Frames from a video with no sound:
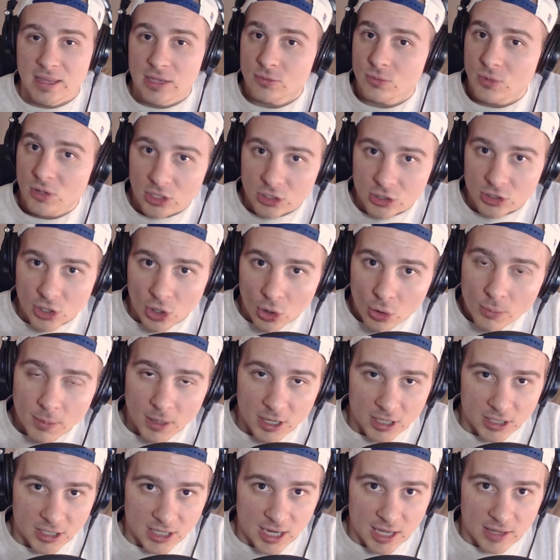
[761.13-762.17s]
and then really
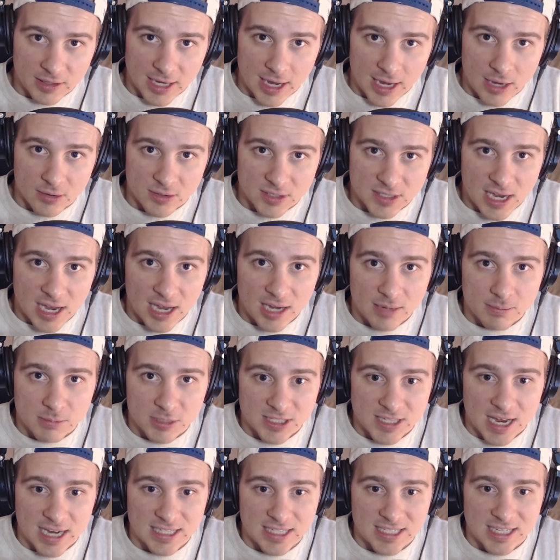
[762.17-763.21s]
nobody on the
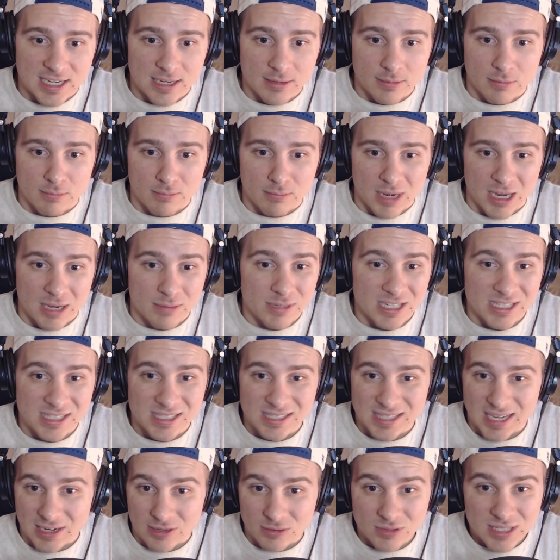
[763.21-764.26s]
outside besides him and
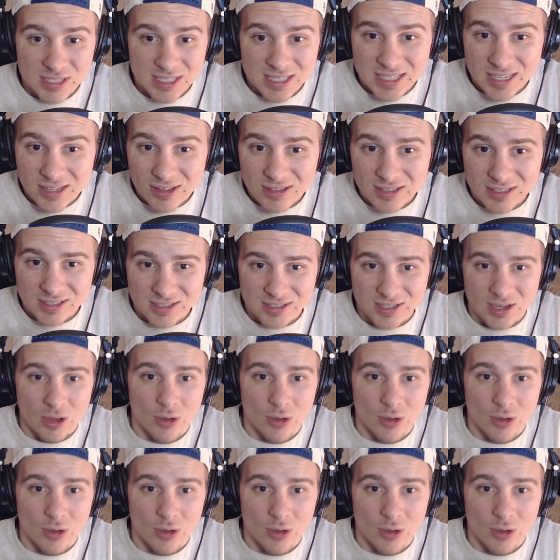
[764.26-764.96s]
maybe Sainris still.